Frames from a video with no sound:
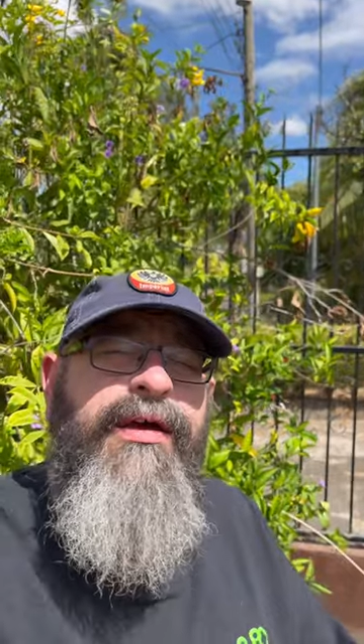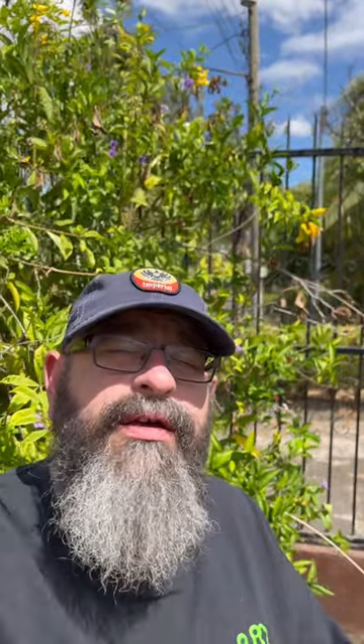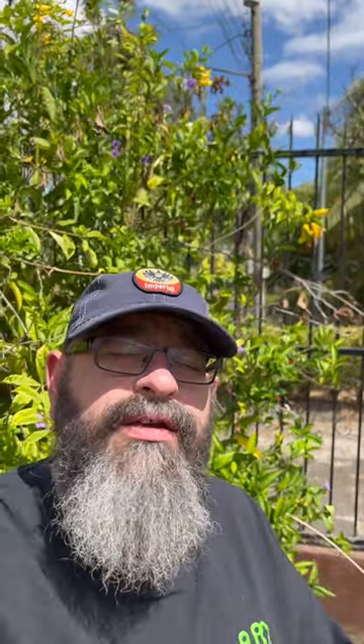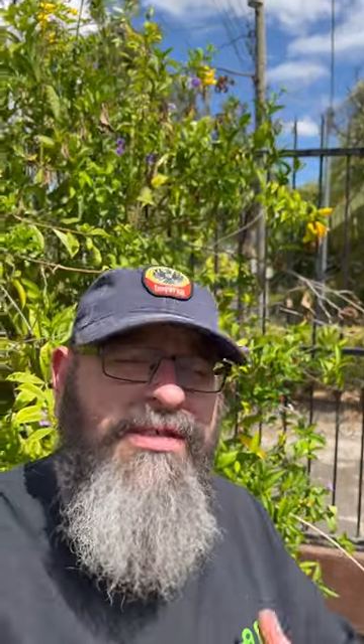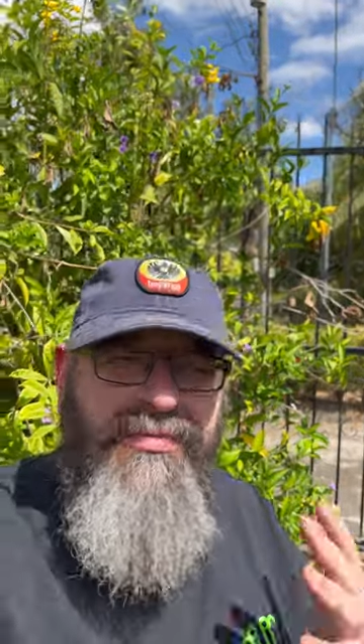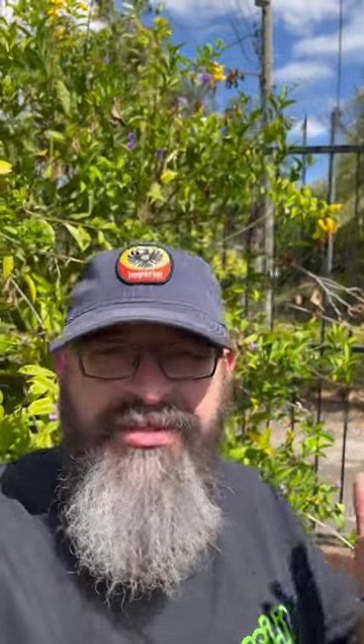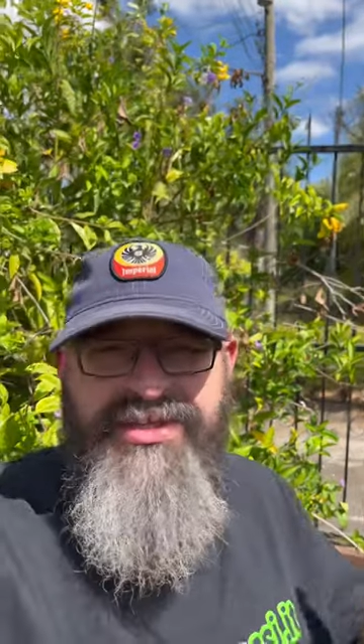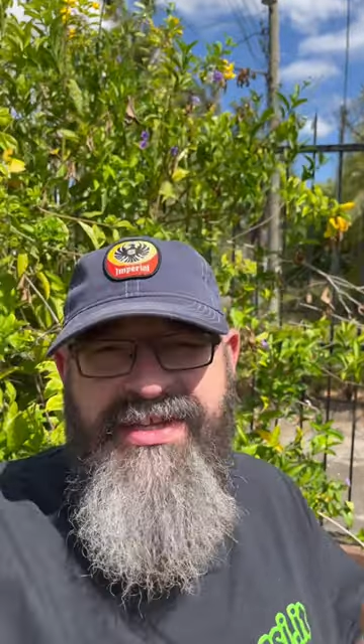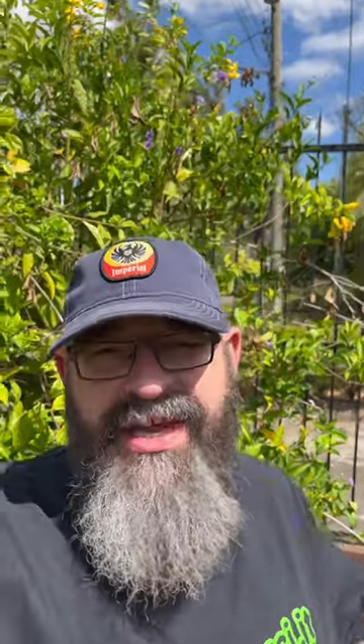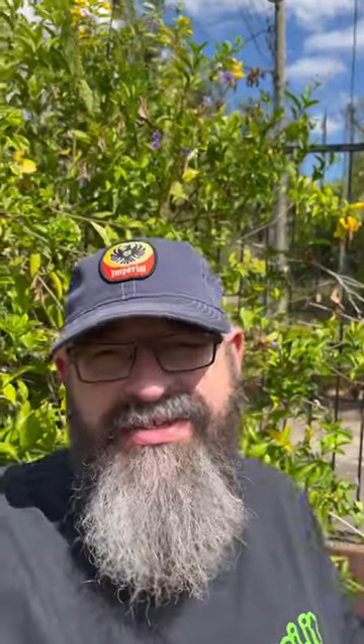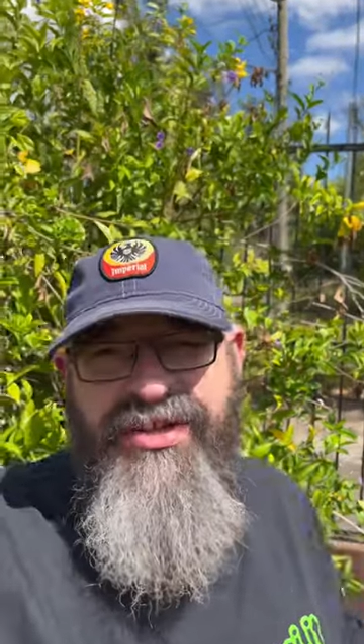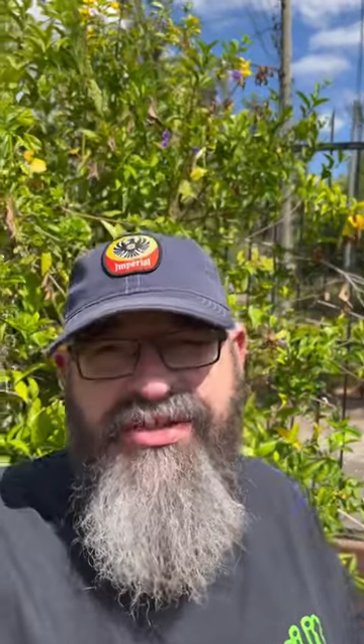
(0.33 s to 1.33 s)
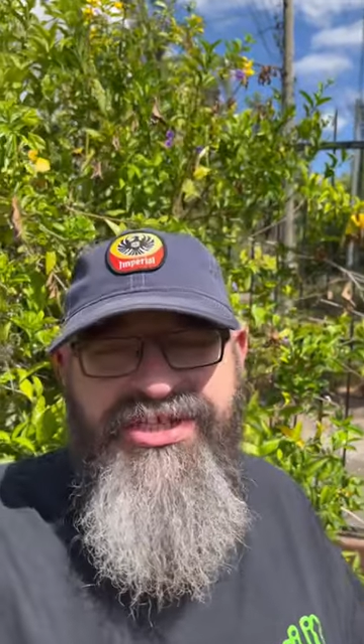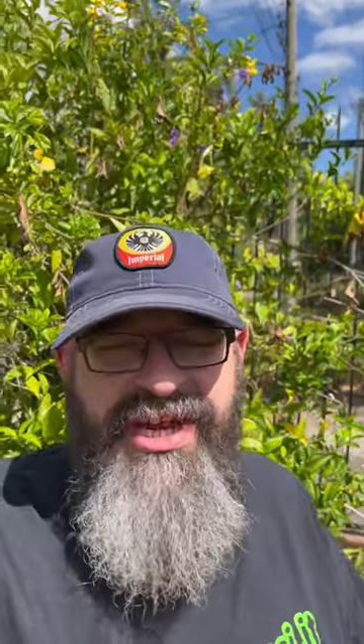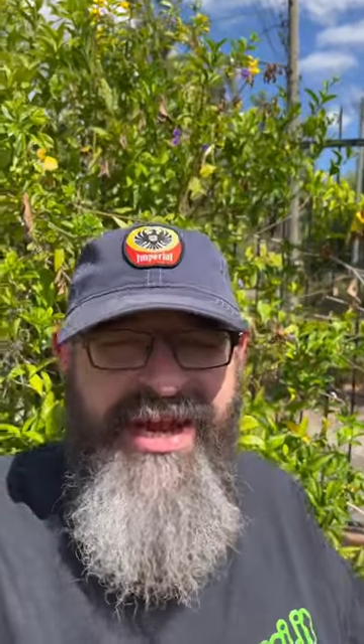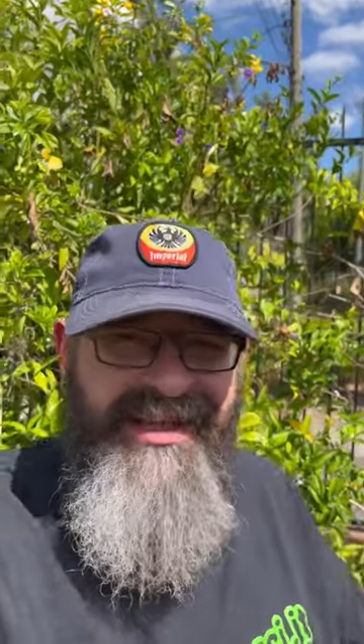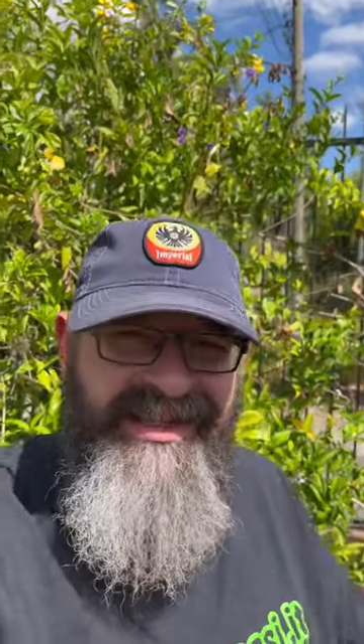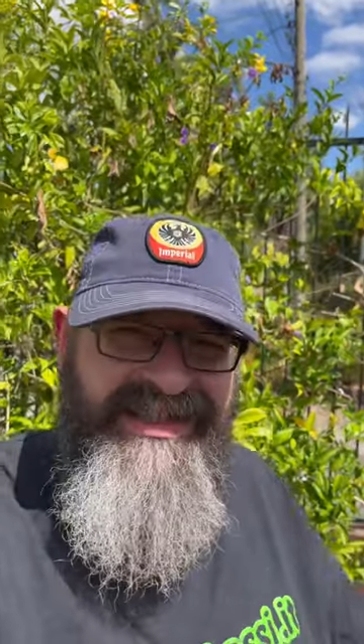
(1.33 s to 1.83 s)
Someone just asked on the
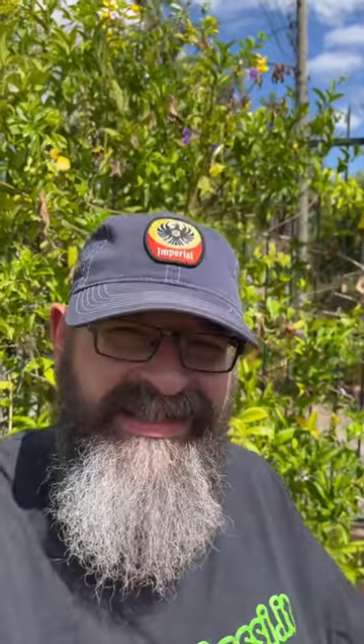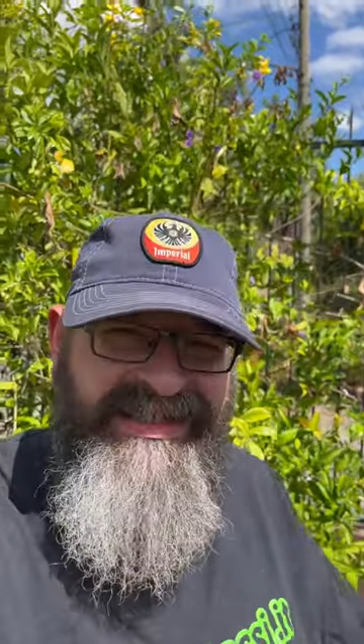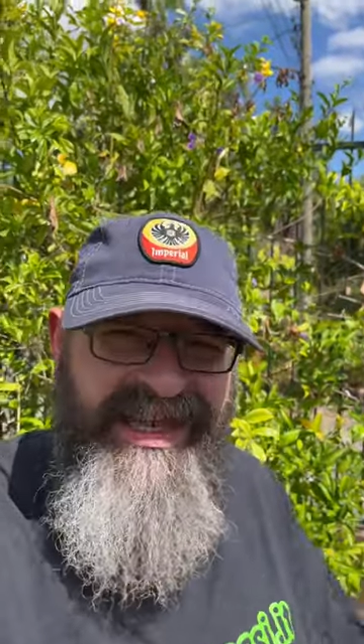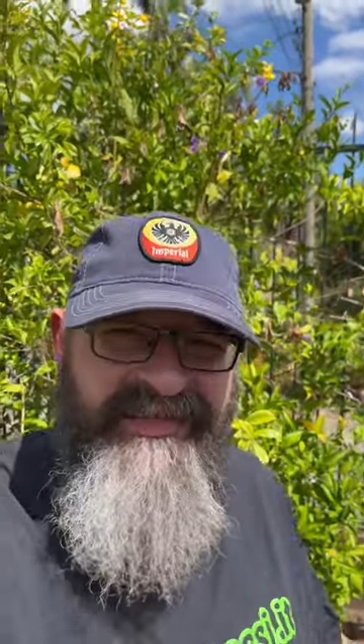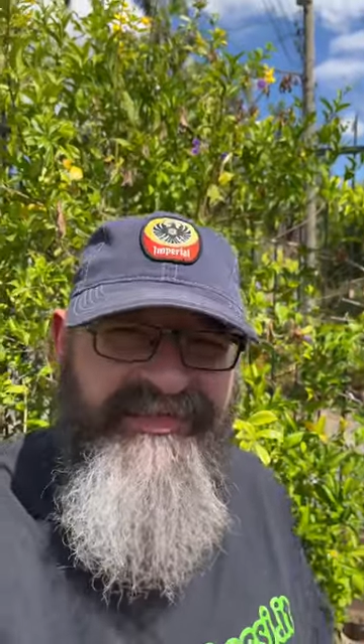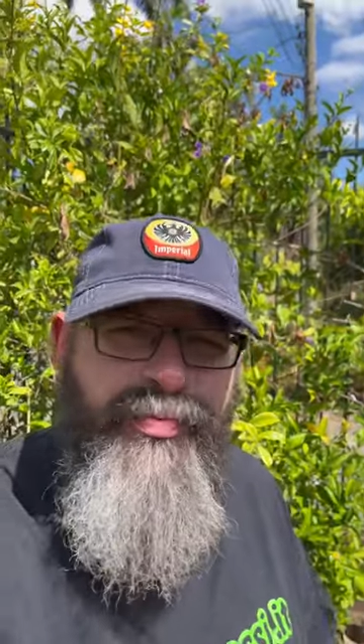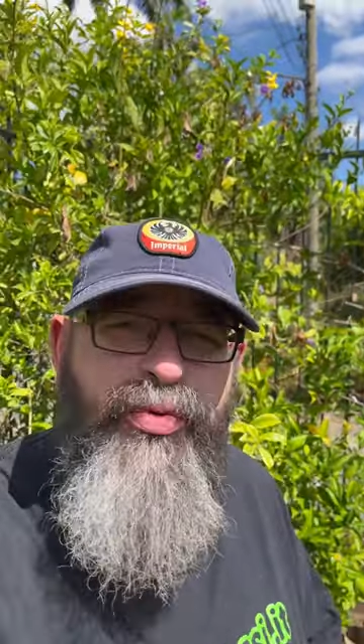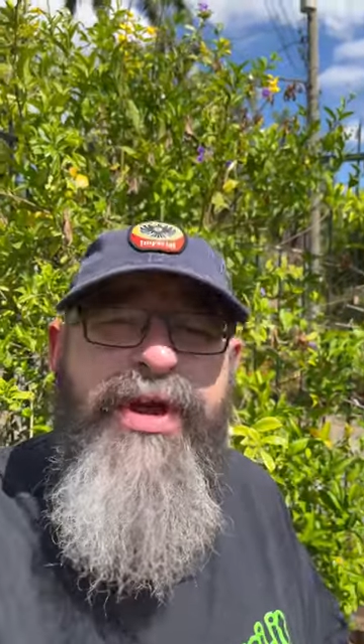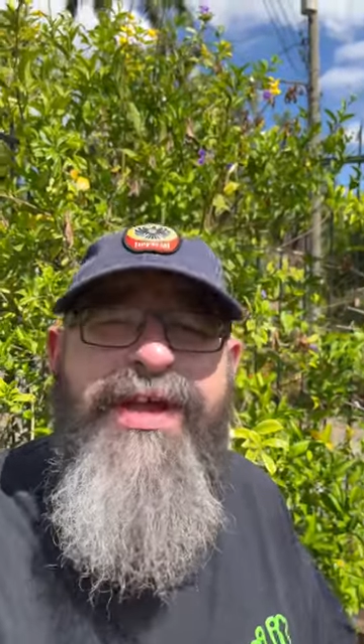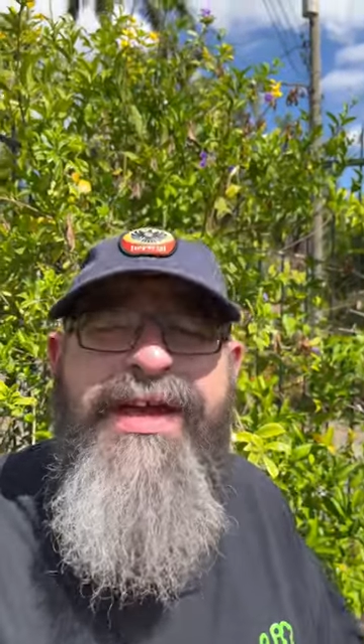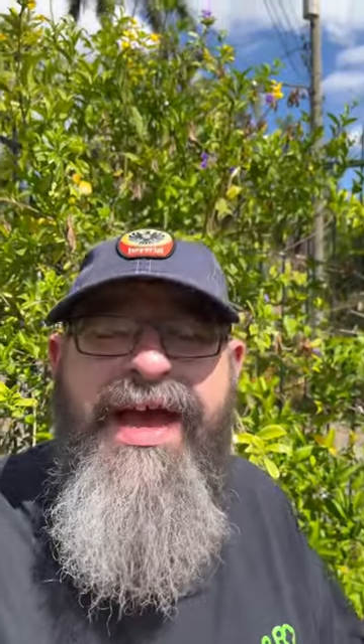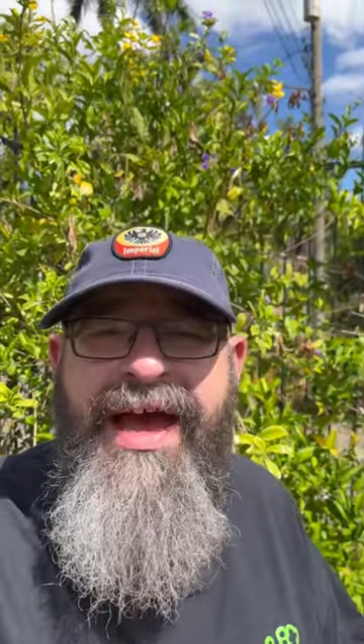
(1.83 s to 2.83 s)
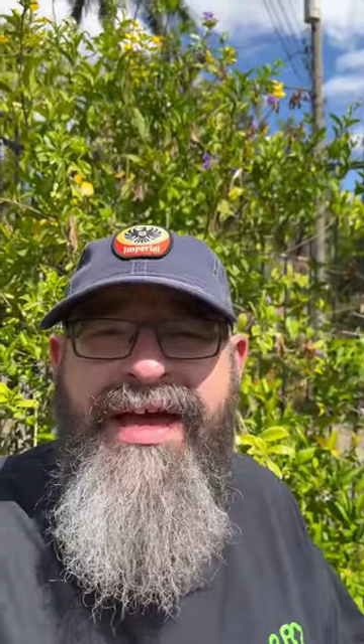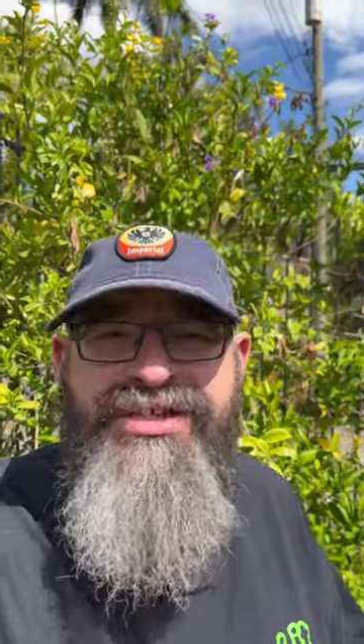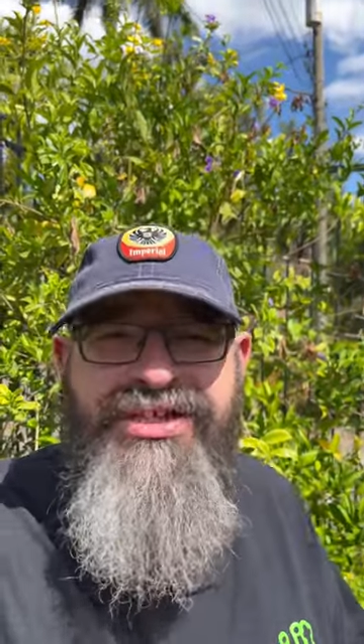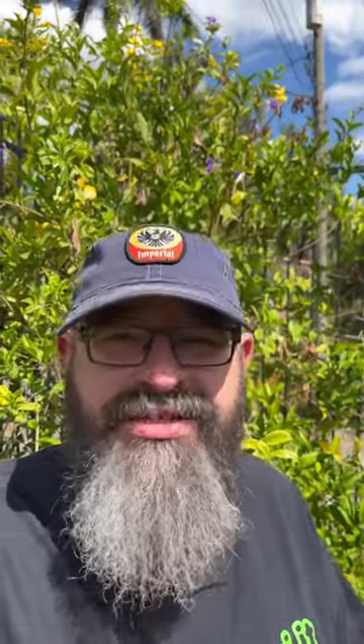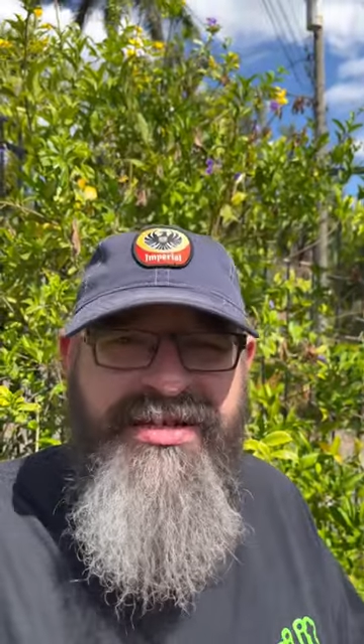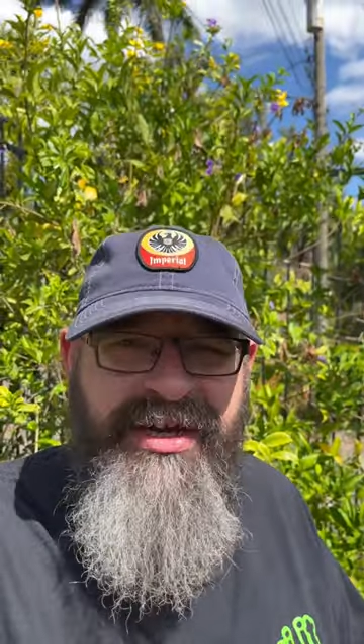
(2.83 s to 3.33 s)
channel, is it safe to bring
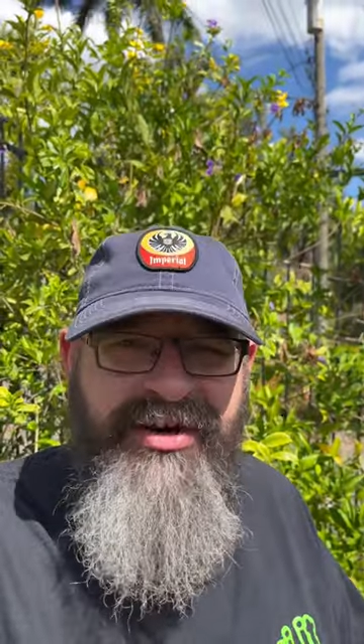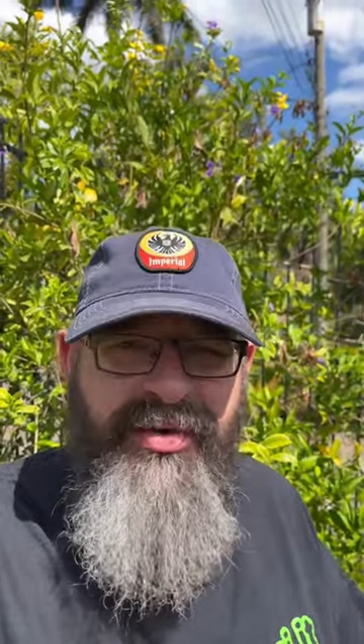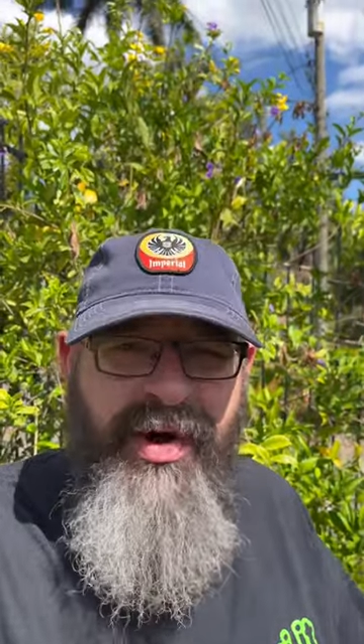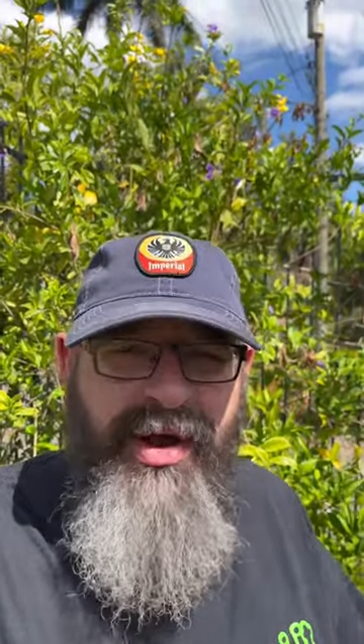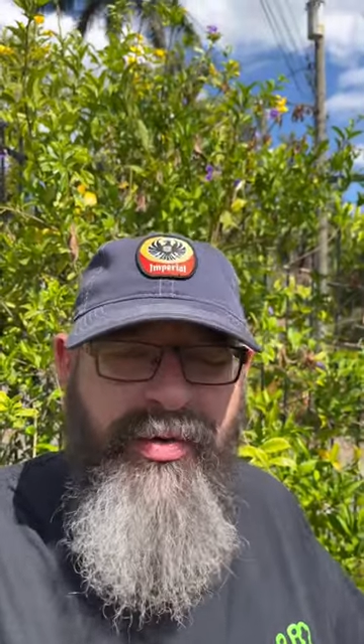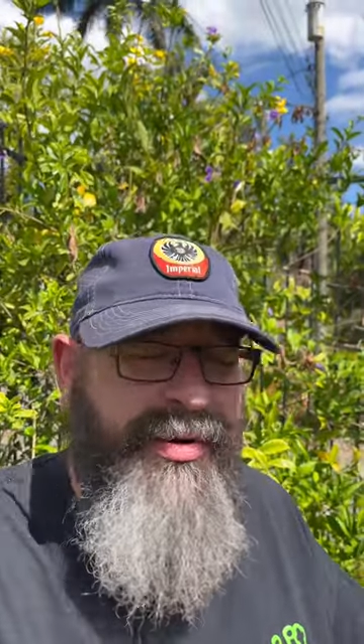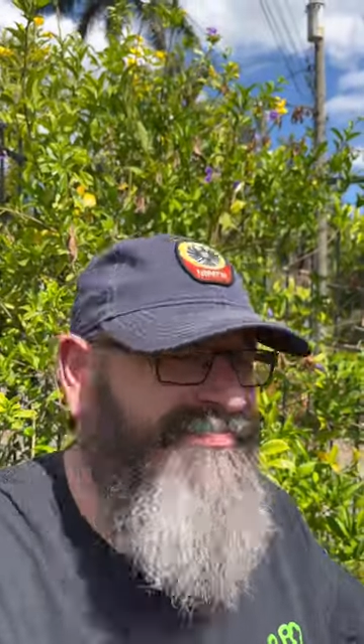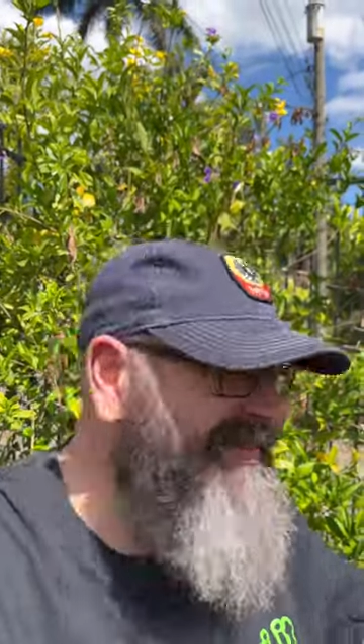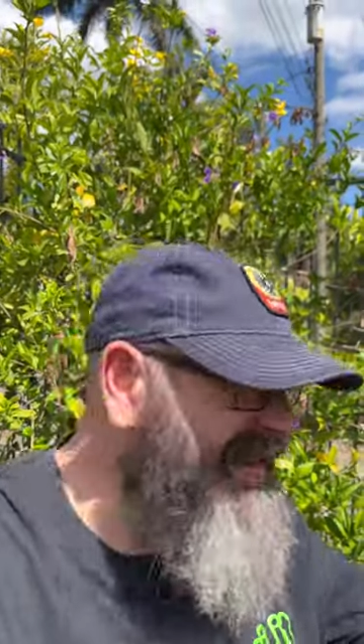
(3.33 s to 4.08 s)
cash into Nicaragua?